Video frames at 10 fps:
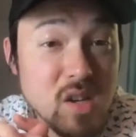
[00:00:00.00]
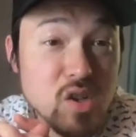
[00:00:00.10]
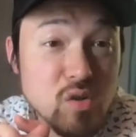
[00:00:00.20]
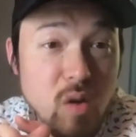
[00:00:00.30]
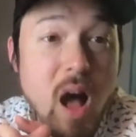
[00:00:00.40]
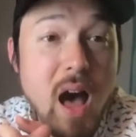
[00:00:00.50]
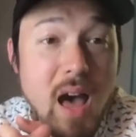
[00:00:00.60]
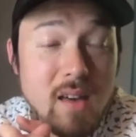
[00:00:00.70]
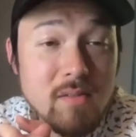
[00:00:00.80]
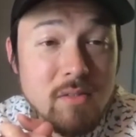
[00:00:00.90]

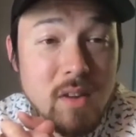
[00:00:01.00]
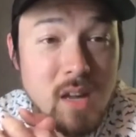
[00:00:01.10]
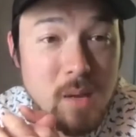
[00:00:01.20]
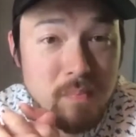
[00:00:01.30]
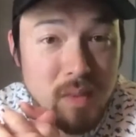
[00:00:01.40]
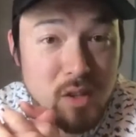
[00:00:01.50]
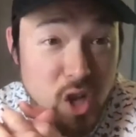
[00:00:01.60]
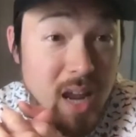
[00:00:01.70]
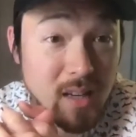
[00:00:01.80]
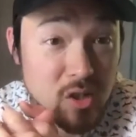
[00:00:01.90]
drive
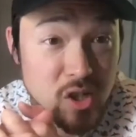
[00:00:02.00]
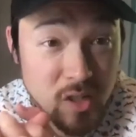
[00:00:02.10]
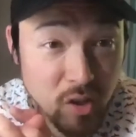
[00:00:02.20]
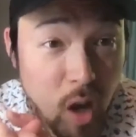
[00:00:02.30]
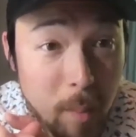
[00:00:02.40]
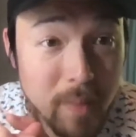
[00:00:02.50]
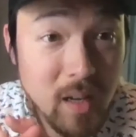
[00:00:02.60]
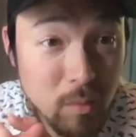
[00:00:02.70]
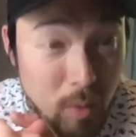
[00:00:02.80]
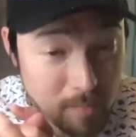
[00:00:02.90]
change in your
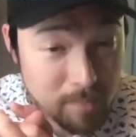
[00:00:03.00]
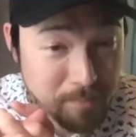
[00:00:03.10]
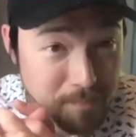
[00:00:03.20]
company, right?